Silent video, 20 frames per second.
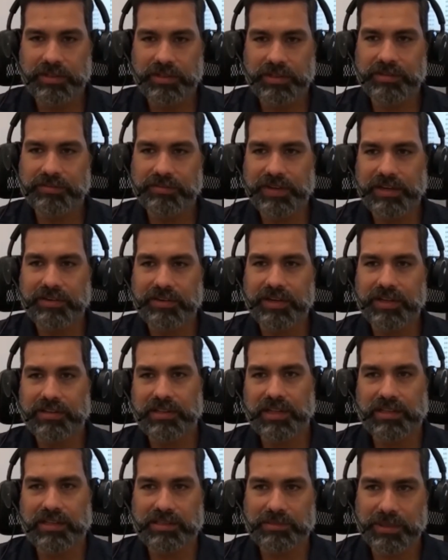could vary a
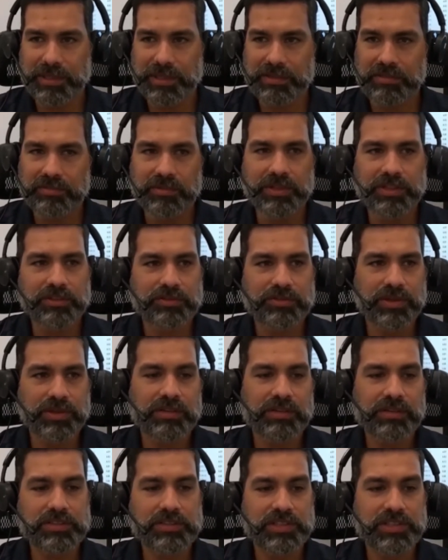lot depending on what you're trying
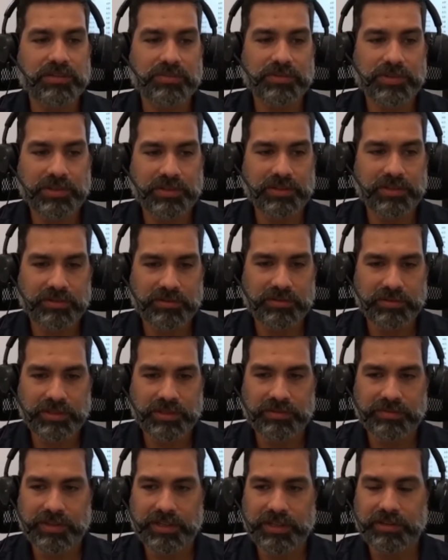to achieve with
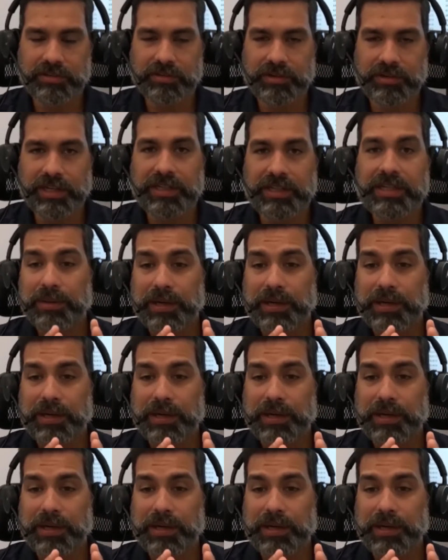your video, right?